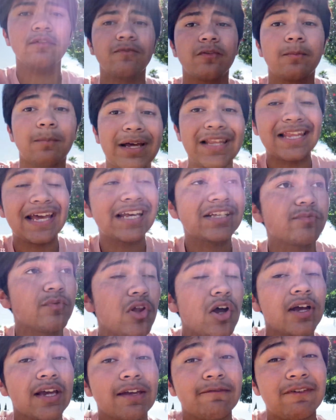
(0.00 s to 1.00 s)
from my last
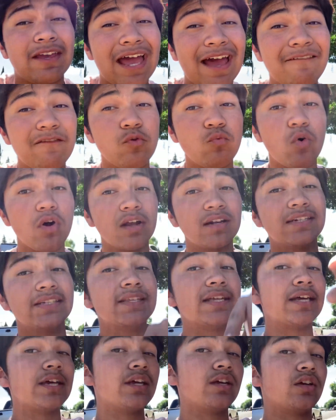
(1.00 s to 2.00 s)
vlog. If you haven't watched
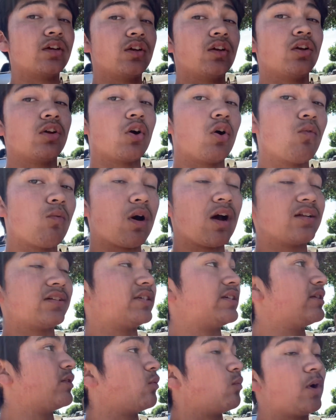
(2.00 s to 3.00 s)
that, go watch
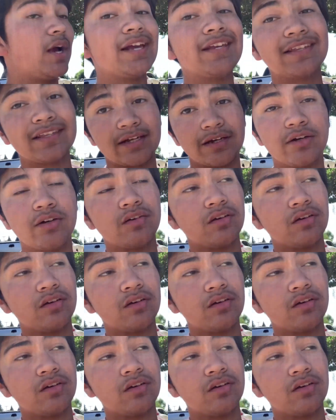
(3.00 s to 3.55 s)
it right now.